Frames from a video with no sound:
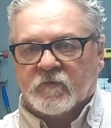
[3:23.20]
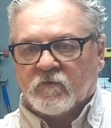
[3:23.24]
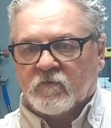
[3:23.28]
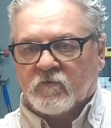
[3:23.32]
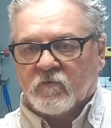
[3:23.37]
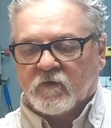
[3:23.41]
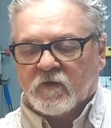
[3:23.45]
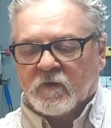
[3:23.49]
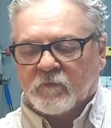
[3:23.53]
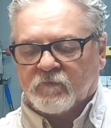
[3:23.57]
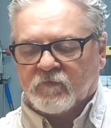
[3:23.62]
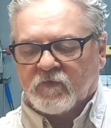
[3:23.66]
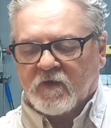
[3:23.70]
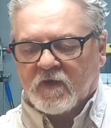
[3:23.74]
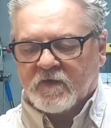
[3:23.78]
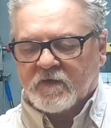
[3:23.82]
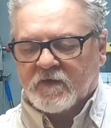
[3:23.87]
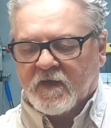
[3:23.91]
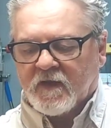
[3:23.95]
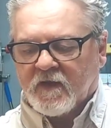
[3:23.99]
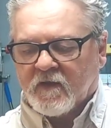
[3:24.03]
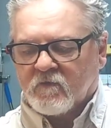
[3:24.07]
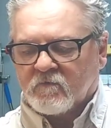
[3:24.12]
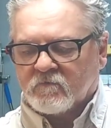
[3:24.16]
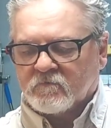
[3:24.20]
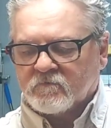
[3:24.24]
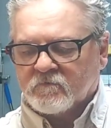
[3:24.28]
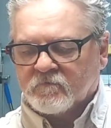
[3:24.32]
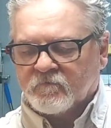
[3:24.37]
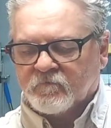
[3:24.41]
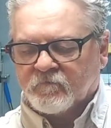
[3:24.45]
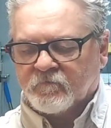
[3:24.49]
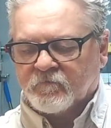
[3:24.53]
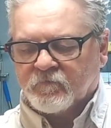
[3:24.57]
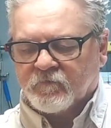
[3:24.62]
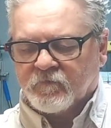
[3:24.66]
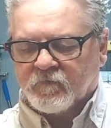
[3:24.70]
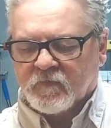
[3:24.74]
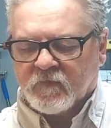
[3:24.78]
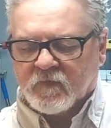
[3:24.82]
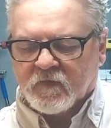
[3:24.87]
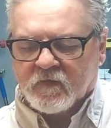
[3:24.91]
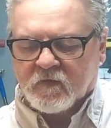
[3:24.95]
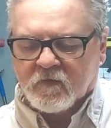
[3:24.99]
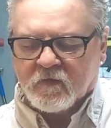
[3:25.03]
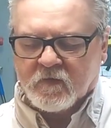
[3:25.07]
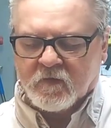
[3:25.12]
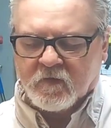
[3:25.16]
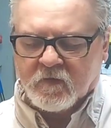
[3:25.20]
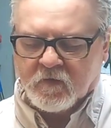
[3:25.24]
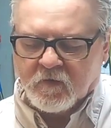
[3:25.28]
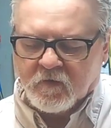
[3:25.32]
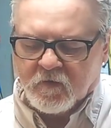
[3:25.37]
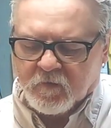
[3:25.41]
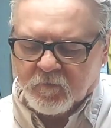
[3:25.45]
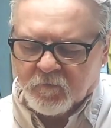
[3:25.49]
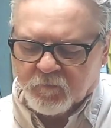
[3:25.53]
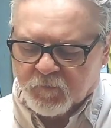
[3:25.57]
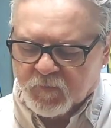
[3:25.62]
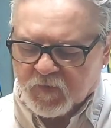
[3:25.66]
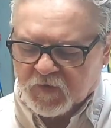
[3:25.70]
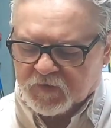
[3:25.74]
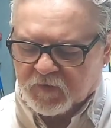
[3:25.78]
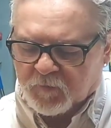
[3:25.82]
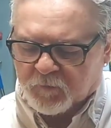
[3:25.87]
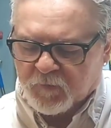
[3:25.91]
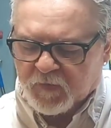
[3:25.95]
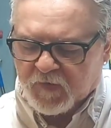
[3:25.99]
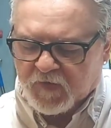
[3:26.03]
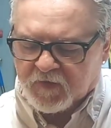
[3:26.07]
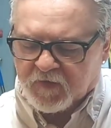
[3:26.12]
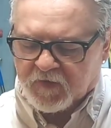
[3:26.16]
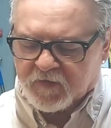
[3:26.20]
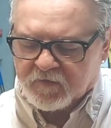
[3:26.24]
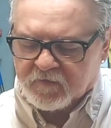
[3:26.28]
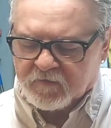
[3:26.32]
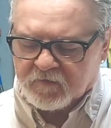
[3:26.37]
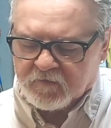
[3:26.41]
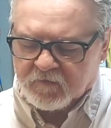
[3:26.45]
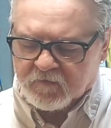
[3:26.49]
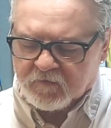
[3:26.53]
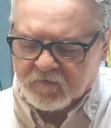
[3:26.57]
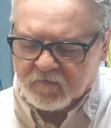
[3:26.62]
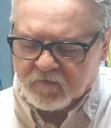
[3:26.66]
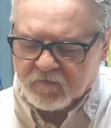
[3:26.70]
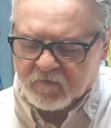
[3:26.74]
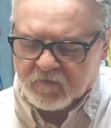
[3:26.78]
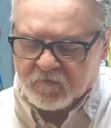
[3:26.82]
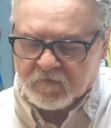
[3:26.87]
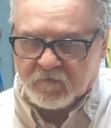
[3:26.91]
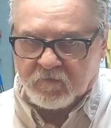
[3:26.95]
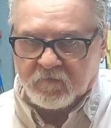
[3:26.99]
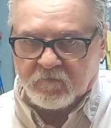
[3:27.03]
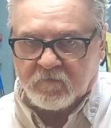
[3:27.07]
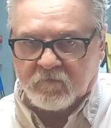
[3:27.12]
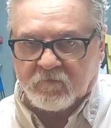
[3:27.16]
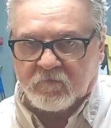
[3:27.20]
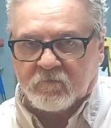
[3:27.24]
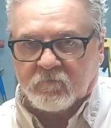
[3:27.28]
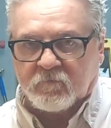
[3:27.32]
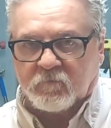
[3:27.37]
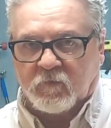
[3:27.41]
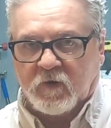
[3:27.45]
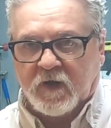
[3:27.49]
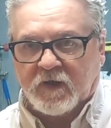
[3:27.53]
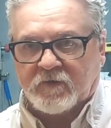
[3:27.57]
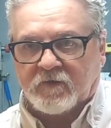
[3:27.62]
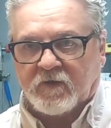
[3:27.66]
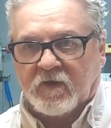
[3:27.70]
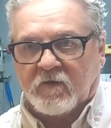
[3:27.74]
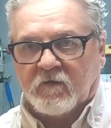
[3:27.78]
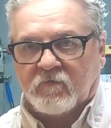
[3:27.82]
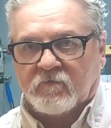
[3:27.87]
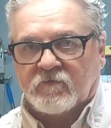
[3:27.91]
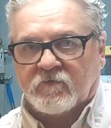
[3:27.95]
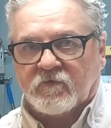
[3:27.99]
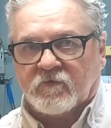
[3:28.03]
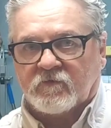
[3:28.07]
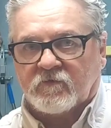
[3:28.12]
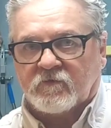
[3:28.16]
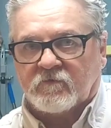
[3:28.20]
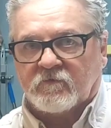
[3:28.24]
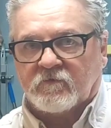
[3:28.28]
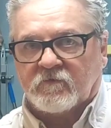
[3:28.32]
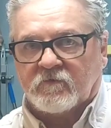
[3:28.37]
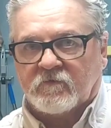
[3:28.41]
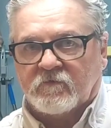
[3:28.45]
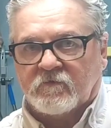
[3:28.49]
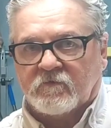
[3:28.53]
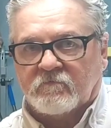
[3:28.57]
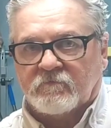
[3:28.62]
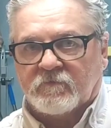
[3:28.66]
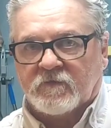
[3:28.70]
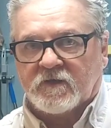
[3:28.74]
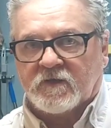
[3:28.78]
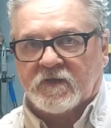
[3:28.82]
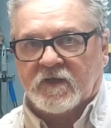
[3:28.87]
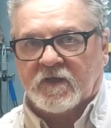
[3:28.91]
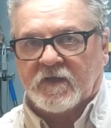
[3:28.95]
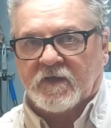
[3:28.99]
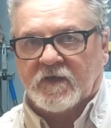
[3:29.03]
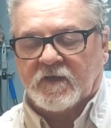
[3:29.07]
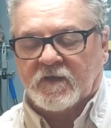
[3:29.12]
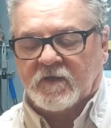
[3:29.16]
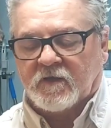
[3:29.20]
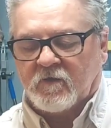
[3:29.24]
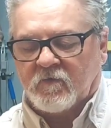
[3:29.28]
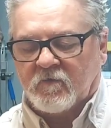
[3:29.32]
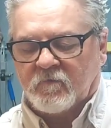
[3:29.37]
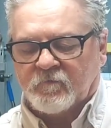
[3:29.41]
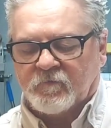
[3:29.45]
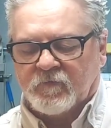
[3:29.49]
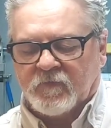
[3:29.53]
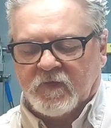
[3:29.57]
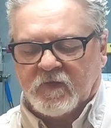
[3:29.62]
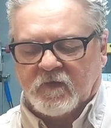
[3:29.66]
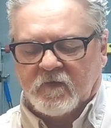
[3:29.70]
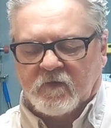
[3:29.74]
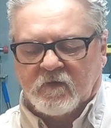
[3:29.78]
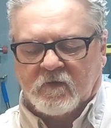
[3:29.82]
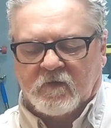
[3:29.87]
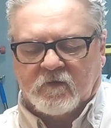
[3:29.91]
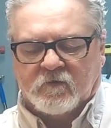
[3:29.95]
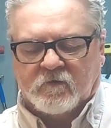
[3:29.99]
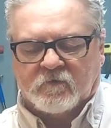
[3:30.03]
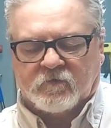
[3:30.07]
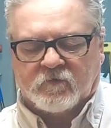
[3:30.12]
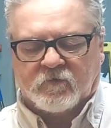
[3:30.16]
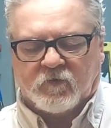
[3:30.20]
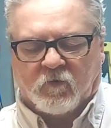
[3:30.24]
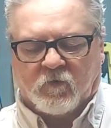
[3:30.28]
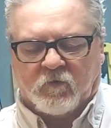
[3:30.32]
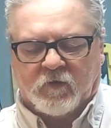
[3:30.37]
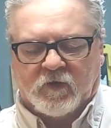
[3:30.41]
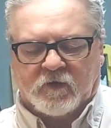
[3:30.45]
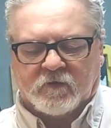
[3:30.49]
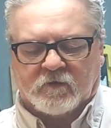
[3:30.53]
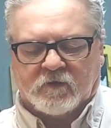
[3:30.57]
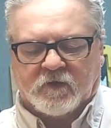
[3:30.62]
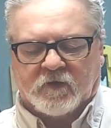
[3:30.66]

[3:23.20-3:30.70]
Do it upside down. Put the pellet right there. Just click it in there. Turn it.